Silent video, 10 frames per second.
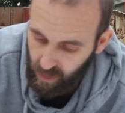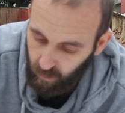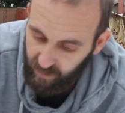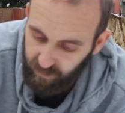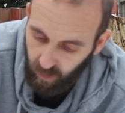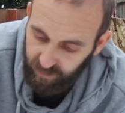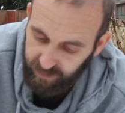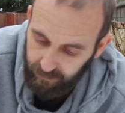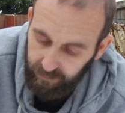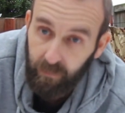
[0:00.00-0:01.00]
We've got
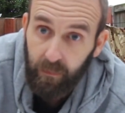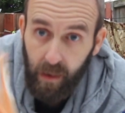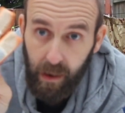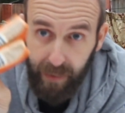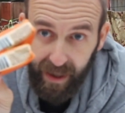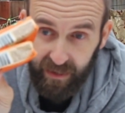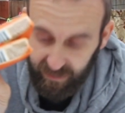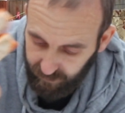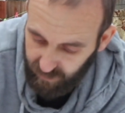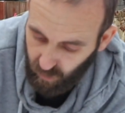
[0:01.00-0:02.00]
some
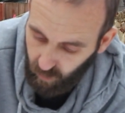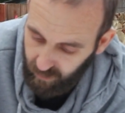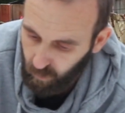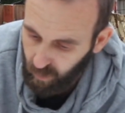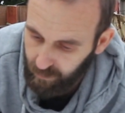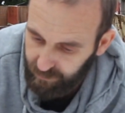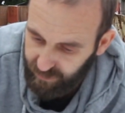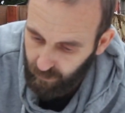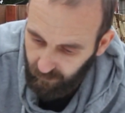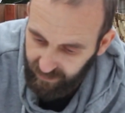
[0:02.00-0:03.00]
packets of toilet
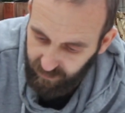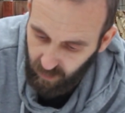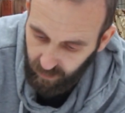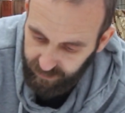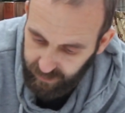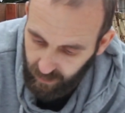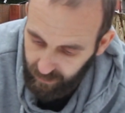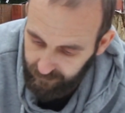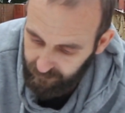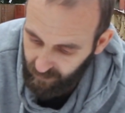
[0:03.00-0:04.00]
wipes. We've got
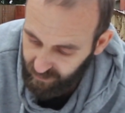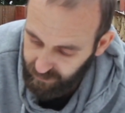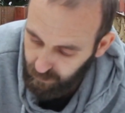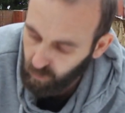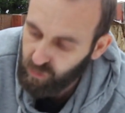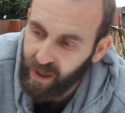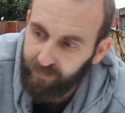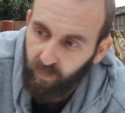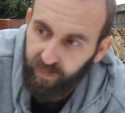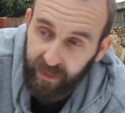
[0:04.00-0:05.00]
a small
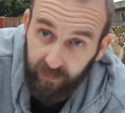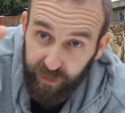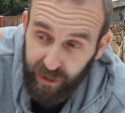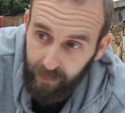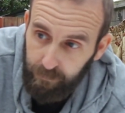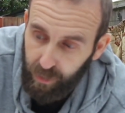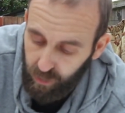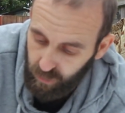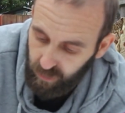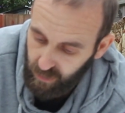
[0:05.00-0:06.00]
travel thing of
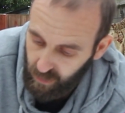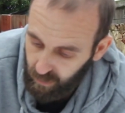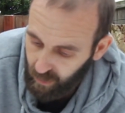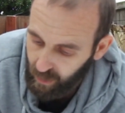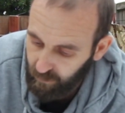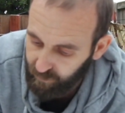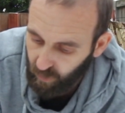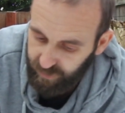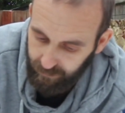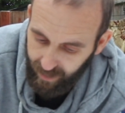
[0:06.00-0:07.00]
shampoo. We've
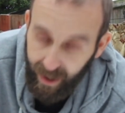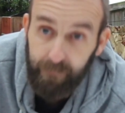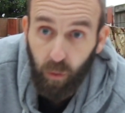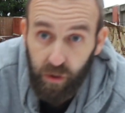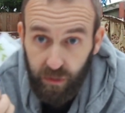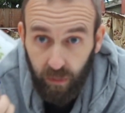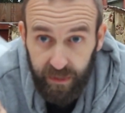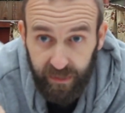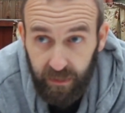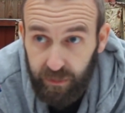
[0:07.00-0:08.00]
got some hand
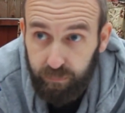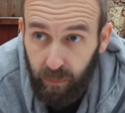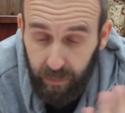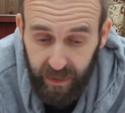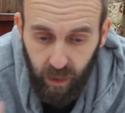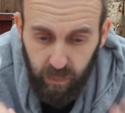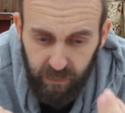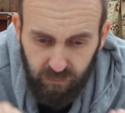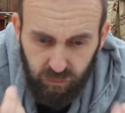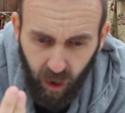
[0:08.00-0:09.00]
moisturiser, because when we know
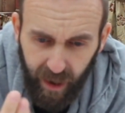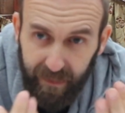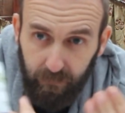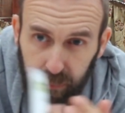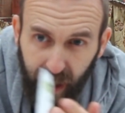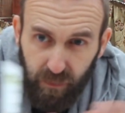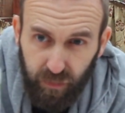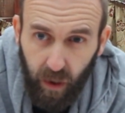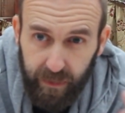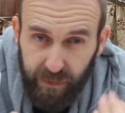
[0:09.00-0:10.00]
we're drying
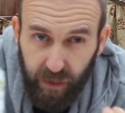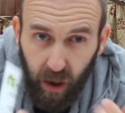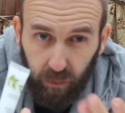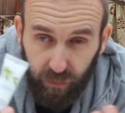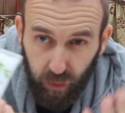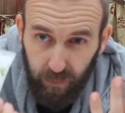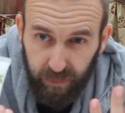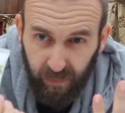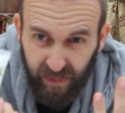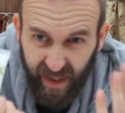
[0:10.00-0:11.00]
outside in the dirt all the time,
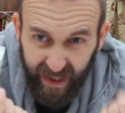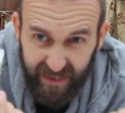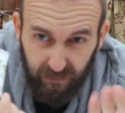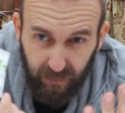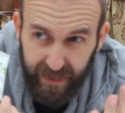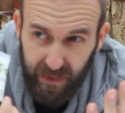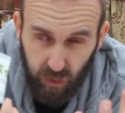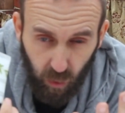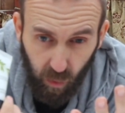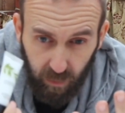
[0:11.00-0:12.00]
sometimes the hands get really
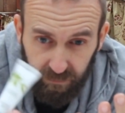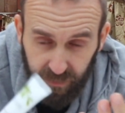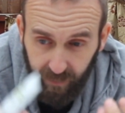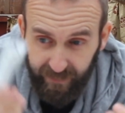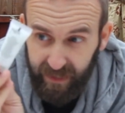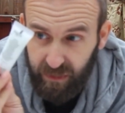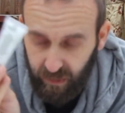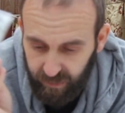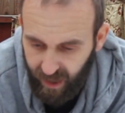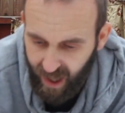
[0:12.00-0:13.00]
sore and sort of things. So
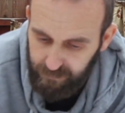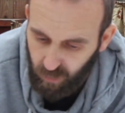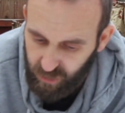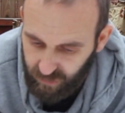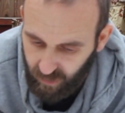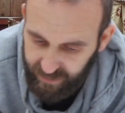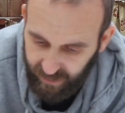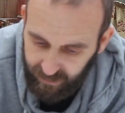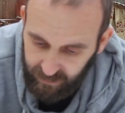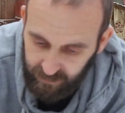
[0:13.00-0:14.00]
you get the hand moisturiser.